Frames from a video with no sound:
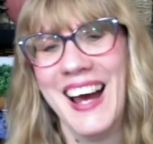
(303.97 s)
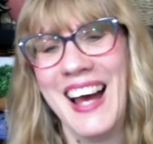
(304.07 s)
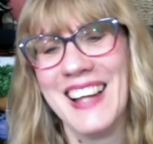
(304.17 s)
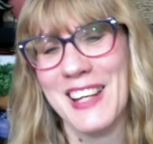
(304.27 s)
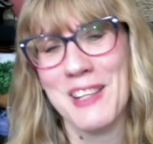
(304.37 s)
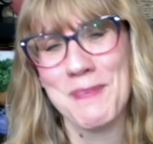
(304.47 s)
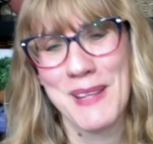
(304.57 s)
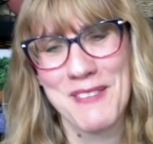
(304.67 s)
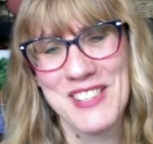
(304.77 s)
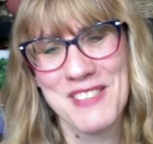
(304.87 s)
I like
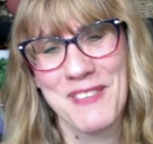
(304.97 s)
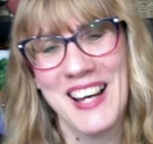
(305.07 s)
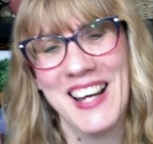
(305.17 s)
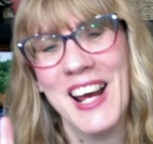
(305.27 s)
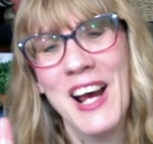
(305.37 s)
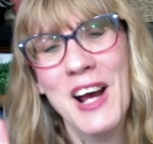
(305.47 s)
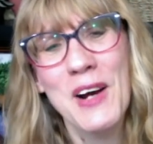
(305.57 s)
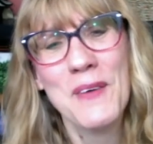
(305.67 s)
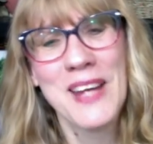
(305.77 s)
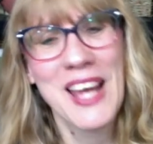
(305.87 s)
Pink Chiffon.
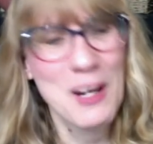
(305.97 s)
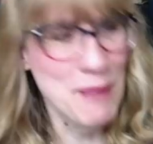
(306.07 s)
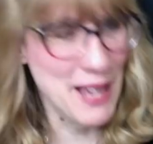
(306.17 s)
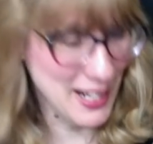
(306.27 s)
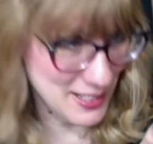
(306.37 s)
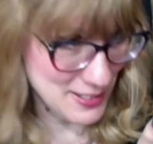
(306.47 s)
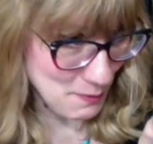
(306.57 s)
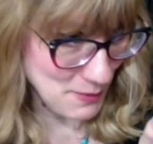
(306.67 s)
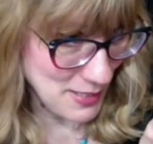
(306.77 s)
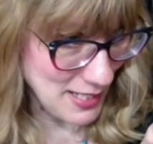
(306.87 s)
We got a package
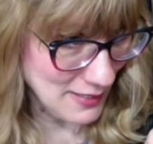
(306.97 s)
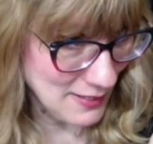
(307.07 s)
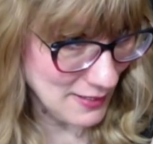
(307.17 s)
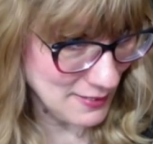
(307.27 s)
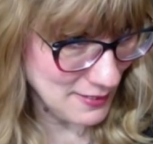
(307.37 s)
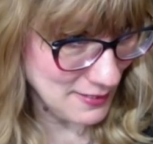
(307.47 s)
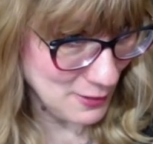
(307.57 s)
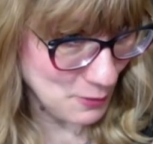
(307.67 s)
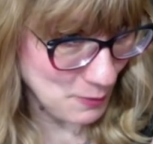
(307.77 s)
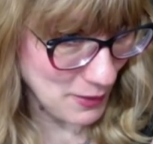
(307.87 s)
update. This is
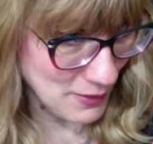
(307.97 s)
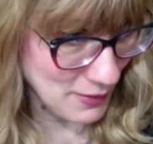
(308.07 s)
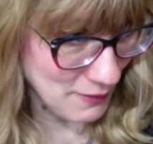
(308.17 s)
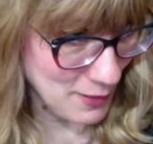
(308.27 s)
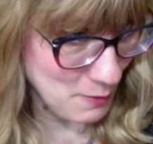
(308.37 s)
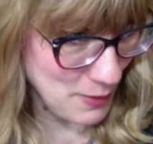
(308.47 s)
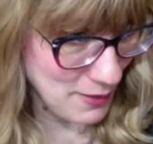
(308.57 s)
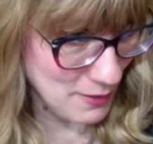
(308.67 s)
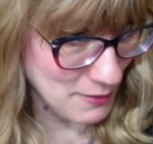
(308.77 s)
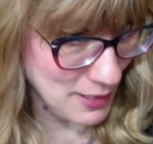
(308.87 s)
the Sparkling Red
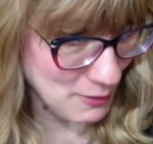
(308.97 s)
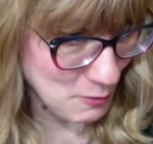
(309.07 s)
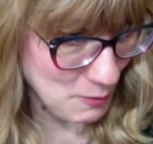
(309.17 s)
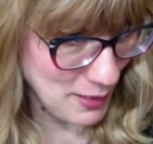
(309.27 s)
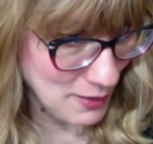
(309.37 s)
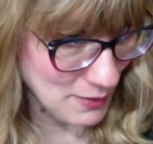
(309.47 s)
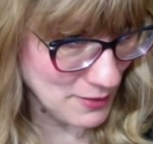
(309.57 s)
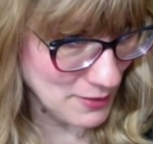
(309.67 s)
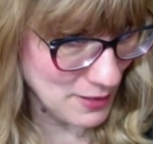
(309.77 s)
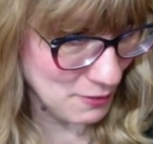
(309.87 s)
Pear, Jasmine
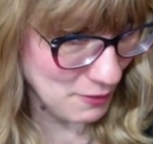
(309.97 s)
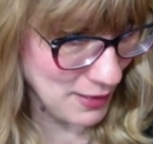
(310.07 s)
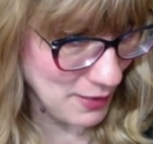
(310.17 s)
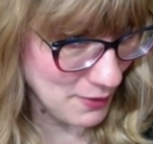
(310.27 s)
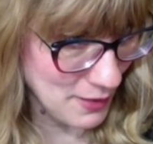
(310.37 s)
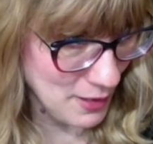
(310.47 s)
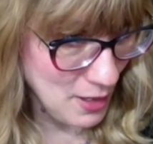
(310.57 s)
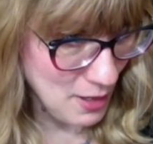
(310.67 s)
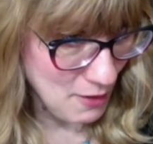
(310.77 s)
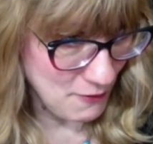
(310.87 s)
Petals, Tiare Flower,
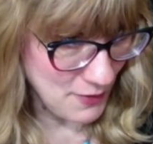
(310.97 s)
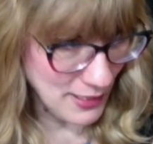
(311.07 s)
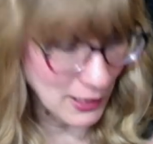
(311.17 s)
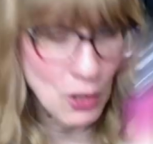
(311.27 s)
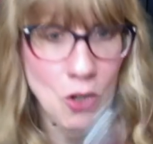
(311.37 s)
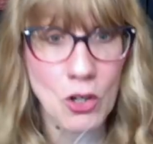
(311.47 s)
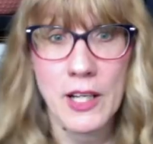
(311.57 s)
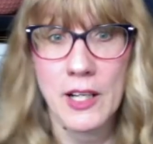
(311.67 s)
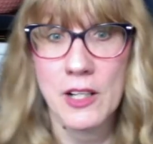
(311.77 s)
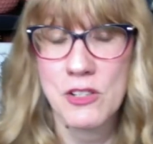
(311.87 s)
Vanilla
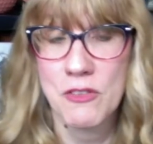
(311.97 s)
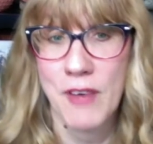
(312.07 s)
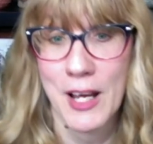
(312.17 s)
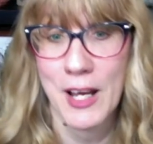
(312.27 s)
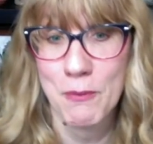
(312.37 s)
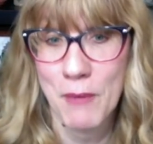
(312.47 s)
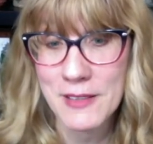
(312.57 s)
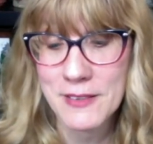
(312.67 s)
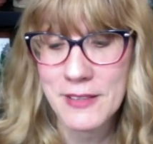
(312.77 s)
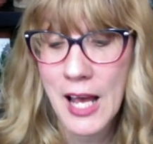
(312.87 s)
Orchid, and Chiffon
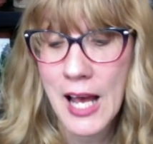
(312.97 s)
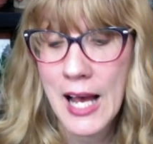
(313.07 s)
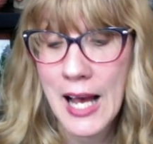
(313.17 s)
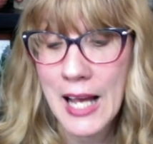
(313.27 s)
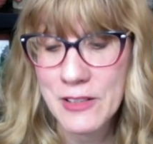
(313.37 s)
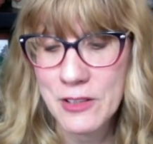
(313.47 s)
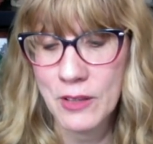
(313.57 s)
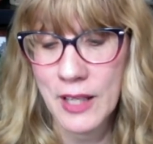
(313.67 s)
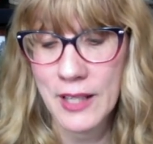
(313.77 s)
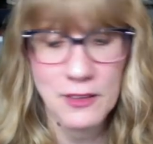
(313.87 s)
Musk. I do
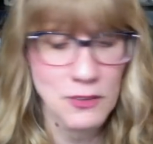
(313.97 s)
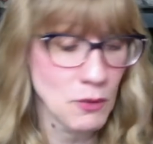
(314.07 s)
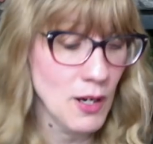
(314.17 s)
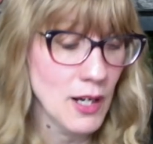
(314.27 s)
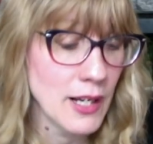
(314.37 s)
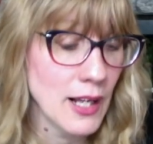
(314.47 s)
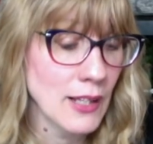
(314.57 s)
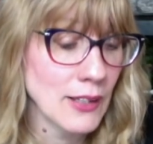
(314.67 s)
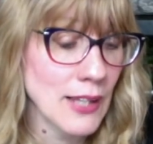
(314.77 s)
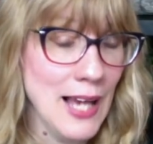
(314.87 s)
like this one a
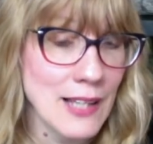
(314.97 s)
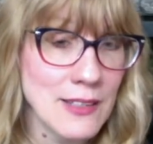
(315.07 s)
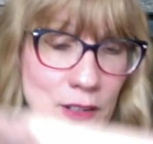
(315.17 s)
lot.